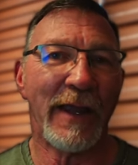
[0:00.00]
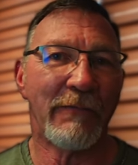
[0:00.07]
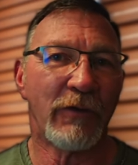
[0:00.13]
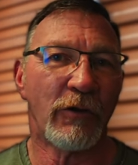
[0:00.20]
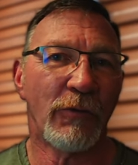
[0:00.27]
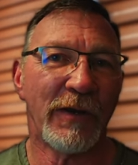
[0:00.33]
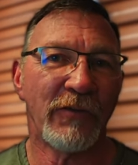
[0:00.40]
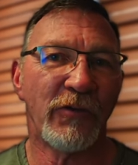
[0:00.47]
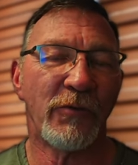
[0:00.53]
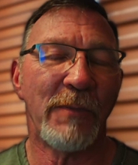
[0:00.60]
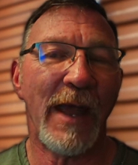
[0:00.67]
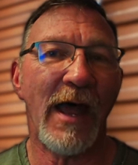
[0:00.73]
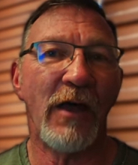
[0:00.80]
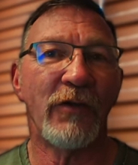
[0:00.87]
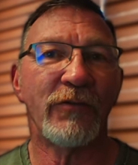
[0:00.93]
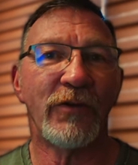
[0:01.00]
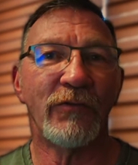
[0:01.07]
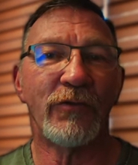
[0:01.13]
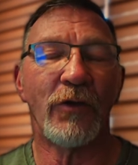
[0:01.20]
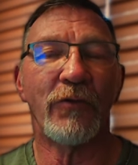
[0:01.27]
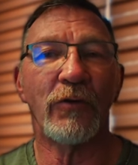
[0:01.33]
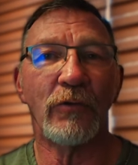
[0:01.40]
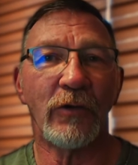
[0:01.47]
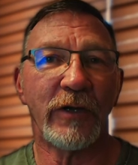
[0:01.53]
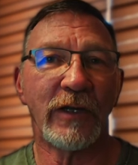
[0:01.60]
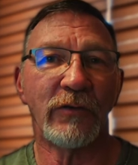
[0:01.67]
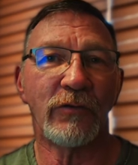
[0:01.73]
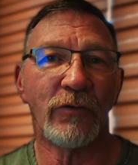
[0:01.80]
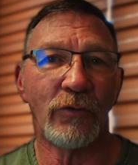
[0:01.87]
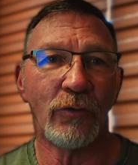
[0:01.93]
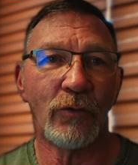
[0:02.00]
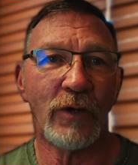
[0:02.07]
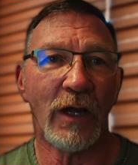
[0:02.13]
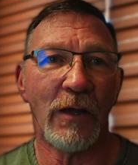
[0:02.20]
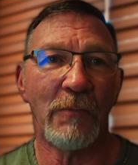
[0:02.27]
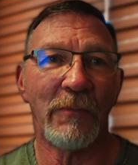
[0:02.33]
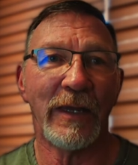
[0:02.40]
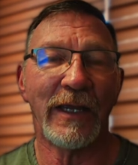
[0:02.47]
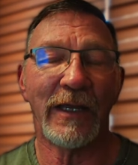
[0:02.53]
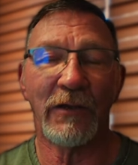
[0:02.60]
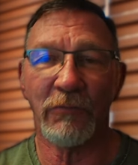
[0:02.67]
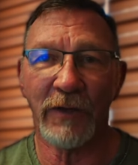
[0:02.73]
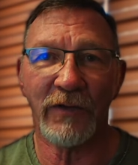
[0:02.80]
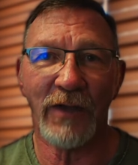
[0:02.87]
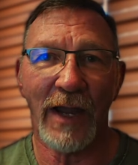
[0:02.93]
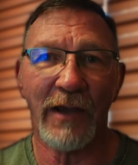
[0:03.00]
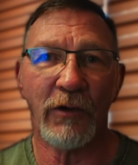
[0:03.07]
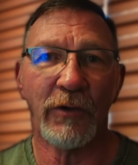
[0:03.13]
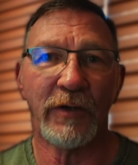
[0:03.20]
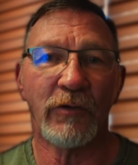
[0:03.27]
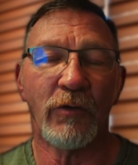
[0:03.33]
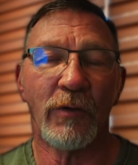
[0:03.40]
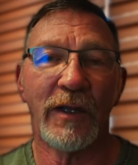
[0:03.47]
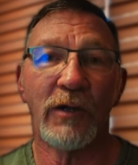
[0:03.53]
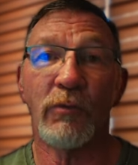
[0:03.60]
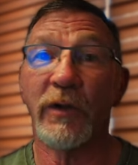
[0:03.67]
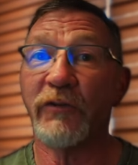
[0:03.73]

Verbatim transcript: they have a Korean spouse, and so they're looking to come and retire in Korea,